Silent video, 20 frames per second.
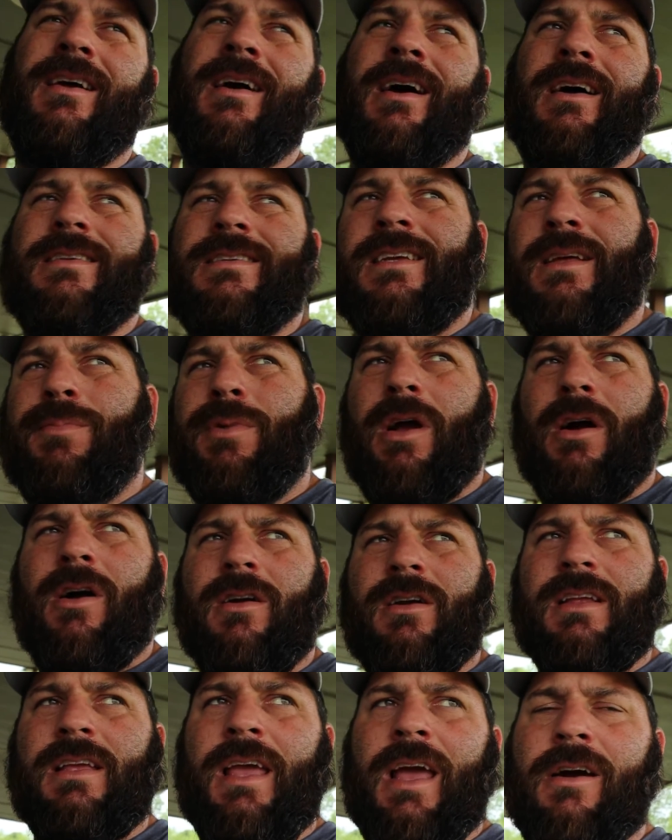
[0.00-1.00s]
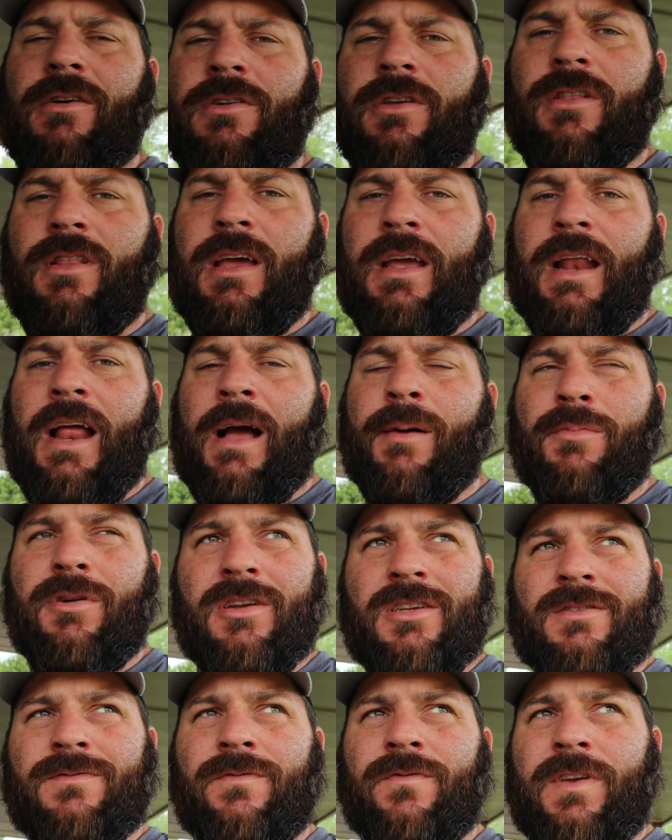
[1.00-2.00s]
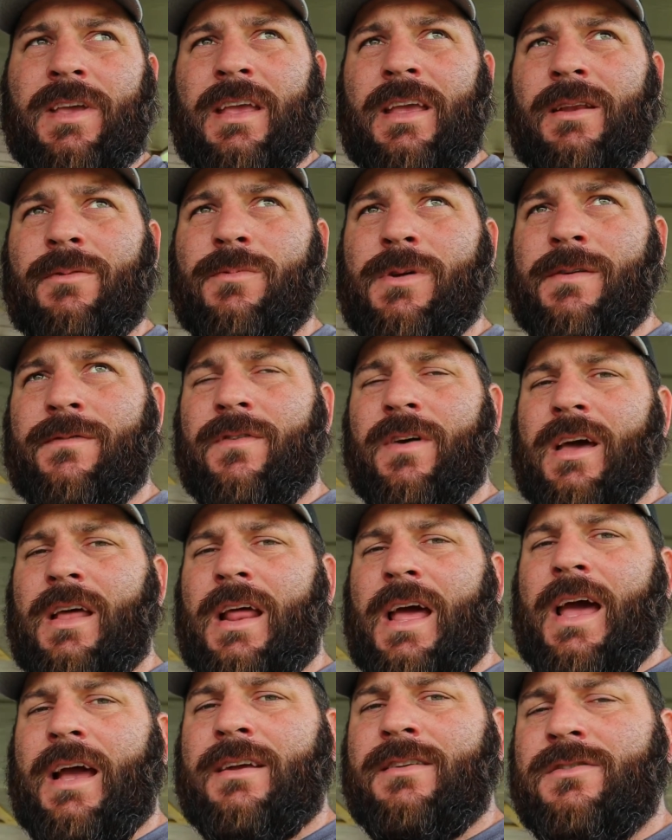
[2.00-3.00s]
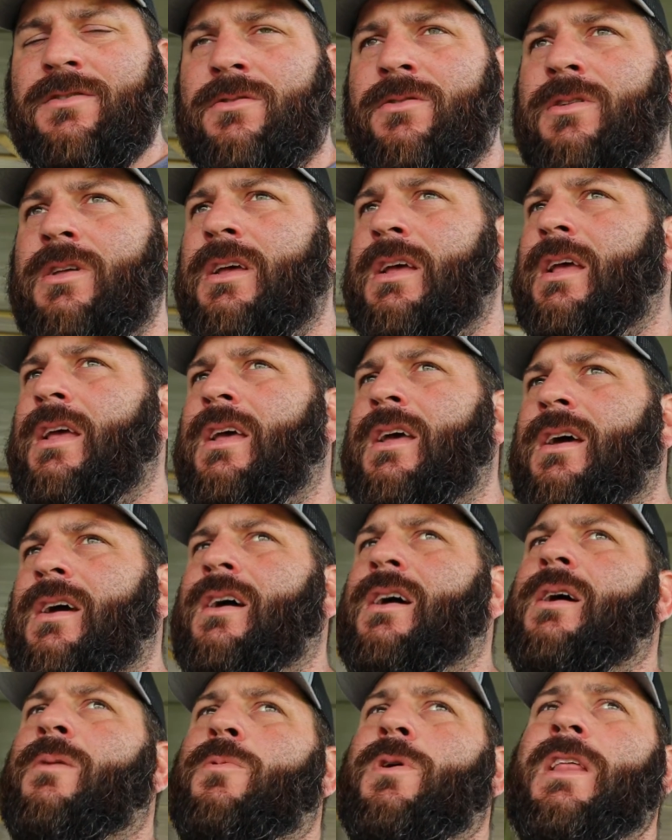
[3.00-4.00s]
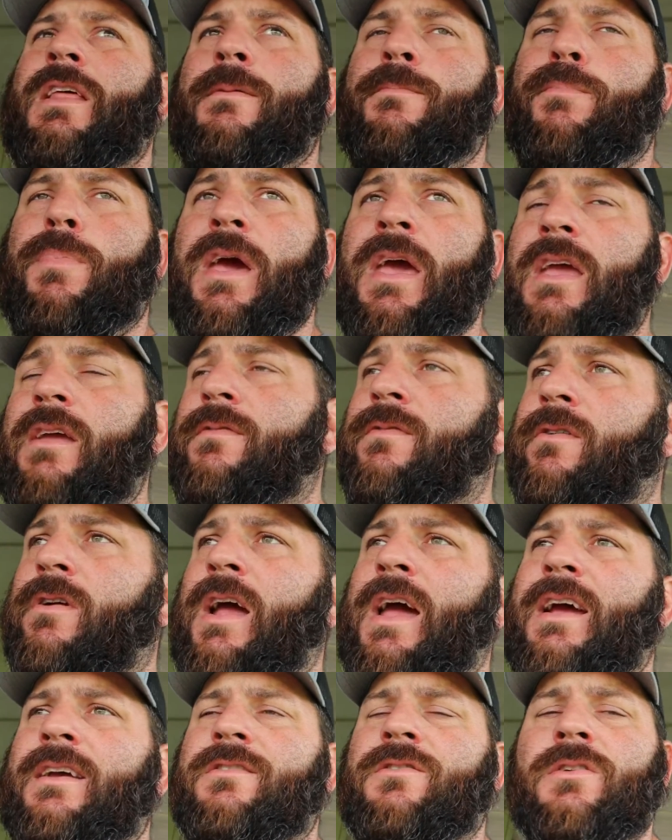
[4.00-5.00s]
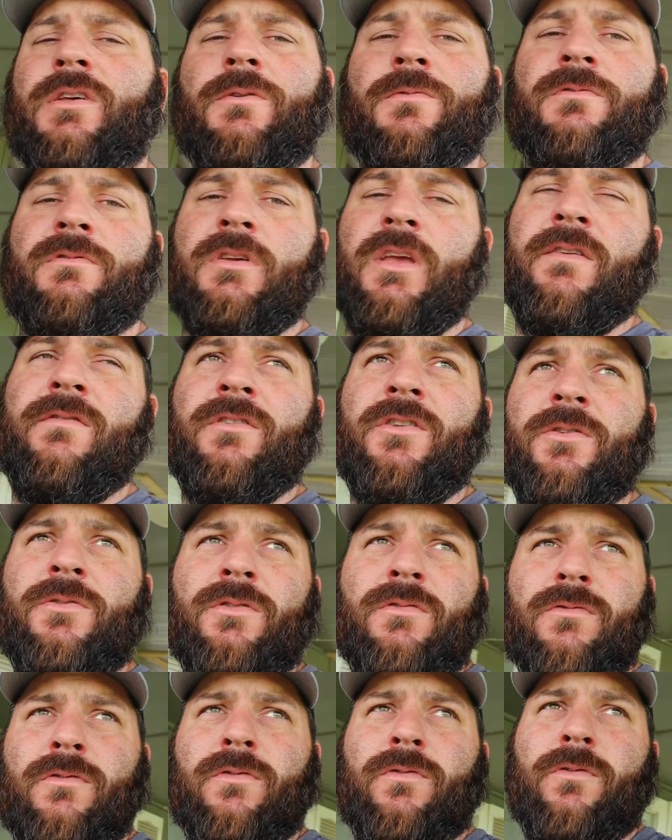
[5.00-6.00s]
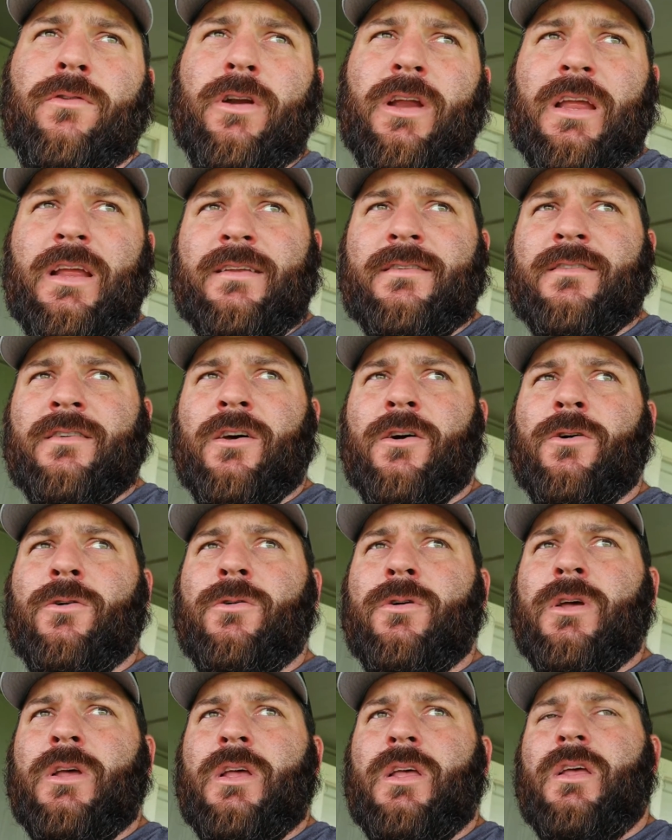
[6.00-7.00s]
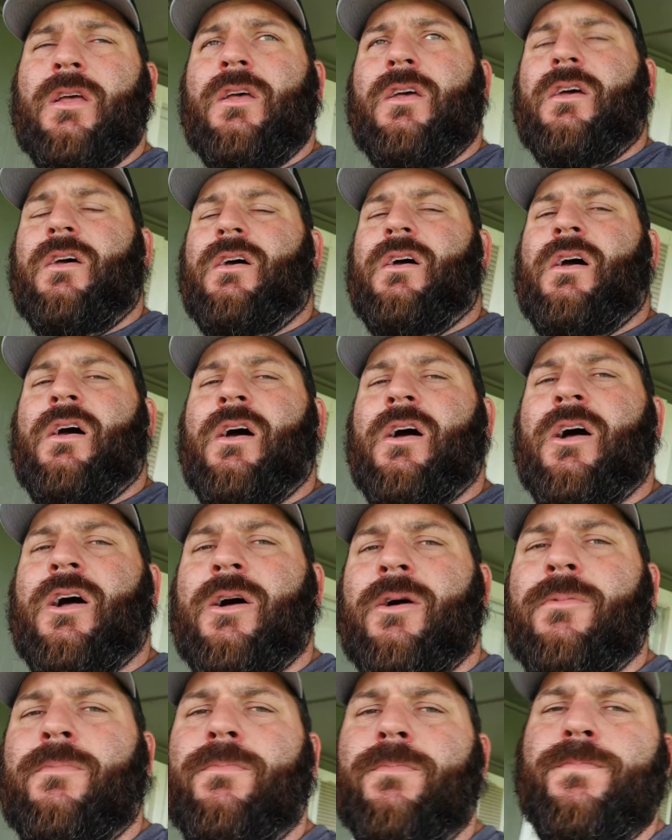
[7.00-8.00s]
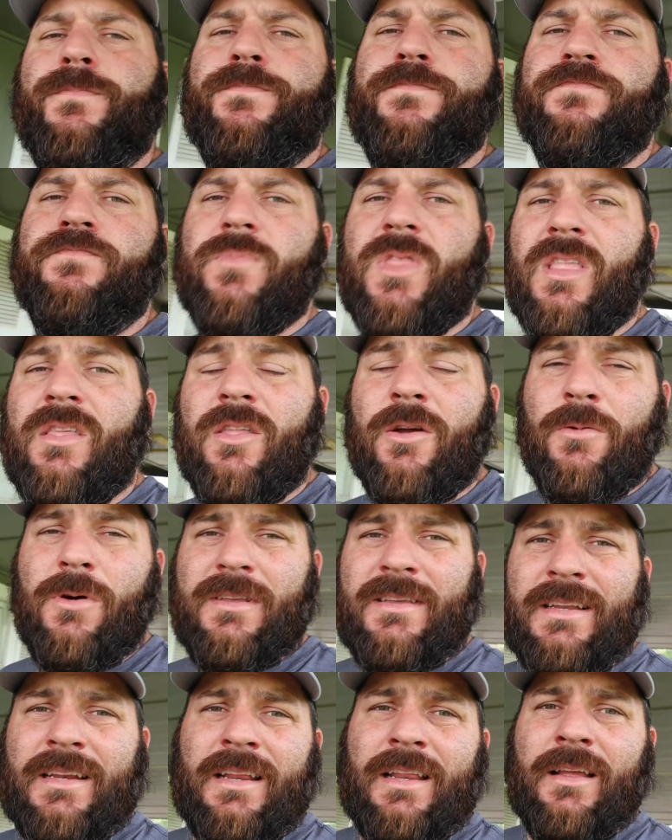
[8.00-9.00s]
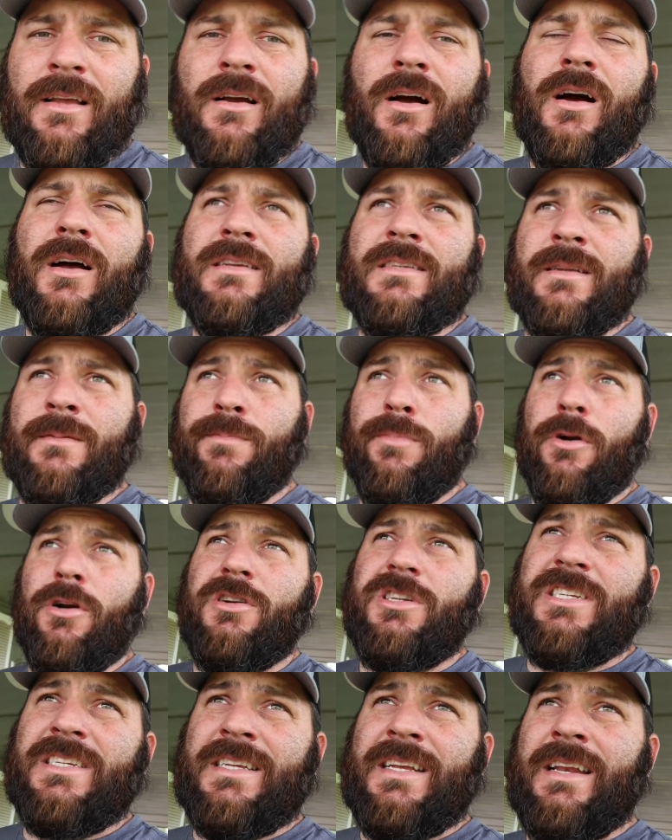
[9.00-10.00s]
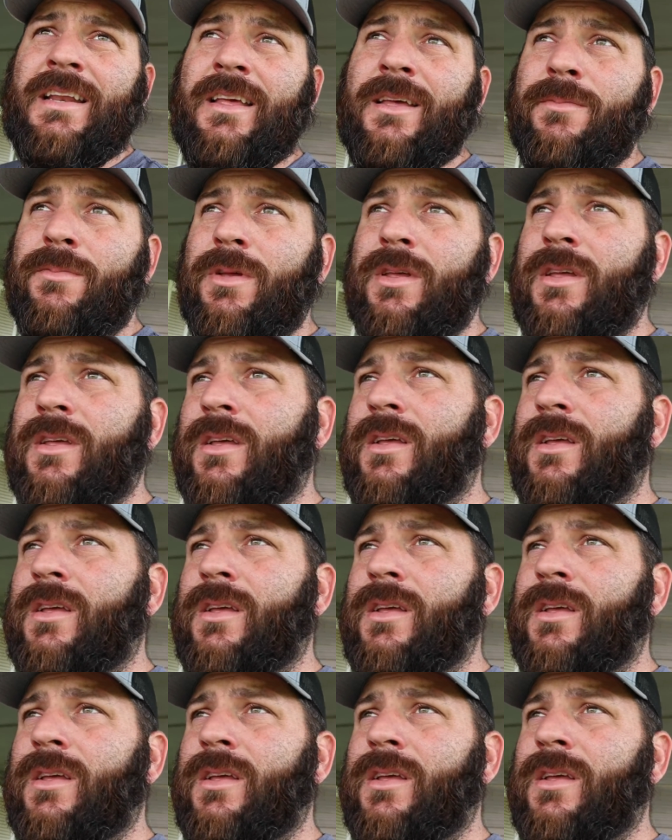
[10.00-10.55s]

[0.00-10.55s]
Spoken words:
It's going to be hard to calculate how much feed we fed Axel. We didn't pay for Axel. He was given to us for free. So there wasn't any cost in purchasing him.